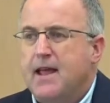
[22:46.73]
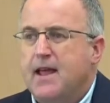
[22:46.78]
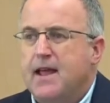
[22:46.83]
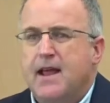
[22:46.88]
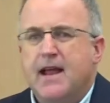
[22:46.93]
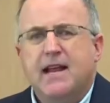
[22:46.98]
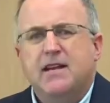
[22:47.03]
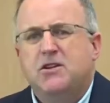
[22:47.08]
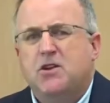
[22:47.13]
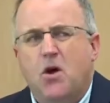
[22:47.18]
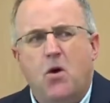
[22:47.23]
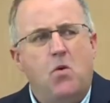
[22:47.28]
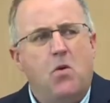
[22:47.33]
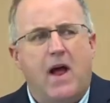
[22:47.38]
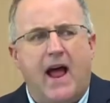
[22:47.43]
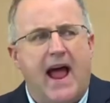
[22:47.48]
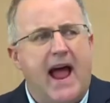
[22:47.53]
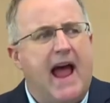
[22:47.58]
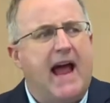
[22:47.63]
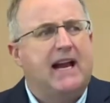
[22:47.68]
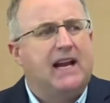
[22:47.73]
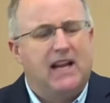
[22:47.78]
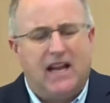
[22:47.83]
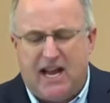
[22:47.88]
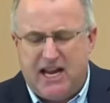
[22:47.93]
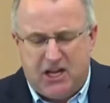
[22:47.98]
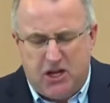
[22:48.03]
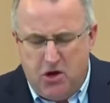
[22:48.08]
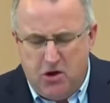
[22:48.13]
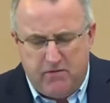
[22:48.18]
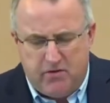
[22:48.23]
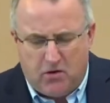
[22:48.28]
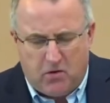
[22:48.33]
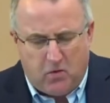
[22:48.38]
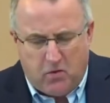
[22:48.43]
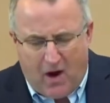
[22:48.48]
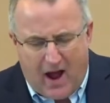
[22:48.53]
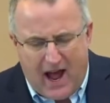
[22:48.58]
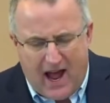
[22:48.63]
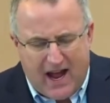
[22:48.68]
And don't act like you've
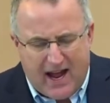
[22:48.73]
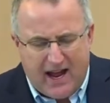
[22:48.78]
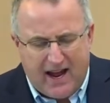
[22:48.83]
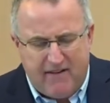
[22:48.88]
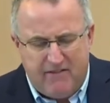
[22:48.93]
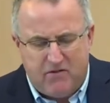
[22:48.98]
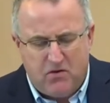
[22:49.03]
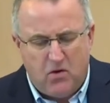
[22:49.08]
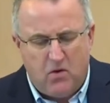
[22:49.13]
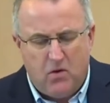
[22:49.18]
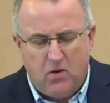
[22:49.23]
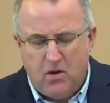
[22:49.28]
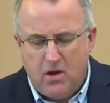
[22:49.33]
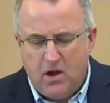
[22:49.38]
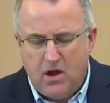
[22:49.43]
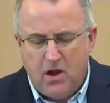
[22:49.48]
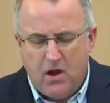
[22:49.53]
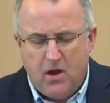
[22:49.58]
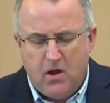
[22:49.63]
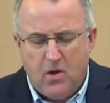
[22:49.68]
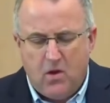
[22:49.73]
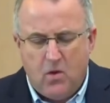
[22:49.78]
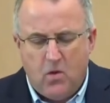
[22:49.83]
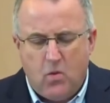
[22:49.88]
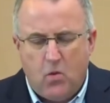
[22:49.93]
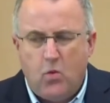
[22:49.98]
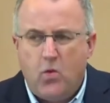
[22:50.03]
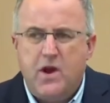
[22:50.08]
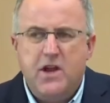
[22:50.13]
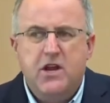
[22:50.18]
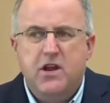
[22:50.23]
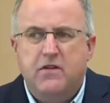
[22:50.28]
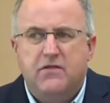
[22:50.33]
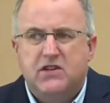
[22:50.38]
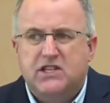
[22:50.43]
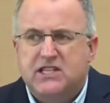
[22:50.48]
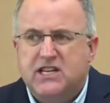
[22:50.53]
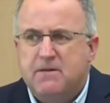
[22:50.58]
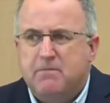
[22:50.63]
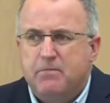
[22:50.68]
arrived when you've
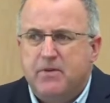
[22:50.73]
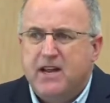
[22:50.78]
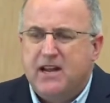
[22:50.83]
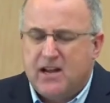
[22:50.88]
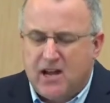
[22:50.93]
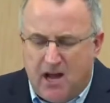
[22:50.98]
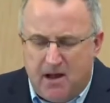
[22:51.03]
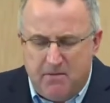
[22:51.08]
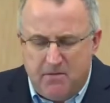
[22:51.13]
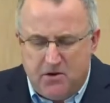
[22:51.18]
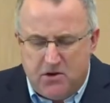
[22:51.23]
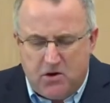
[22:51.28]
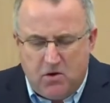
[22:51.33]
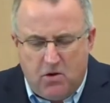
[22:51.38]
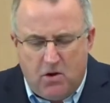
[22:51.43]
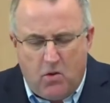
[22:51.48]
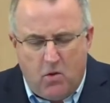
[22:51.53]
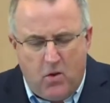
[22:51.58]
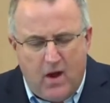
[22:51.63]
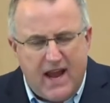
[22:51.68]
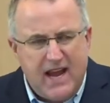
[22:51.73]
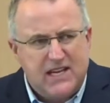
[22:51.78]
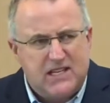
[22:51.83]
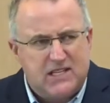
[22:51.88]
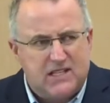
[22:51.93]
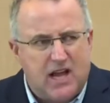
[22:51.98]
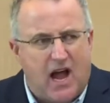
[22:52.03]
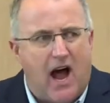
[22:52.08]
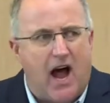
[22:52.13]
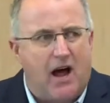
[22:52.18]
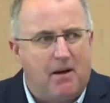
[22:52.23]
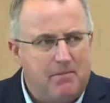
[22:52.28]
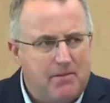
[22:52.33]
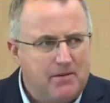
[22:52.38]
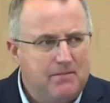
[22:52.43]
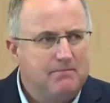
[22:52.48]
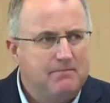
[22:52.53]
simply come to a way stop,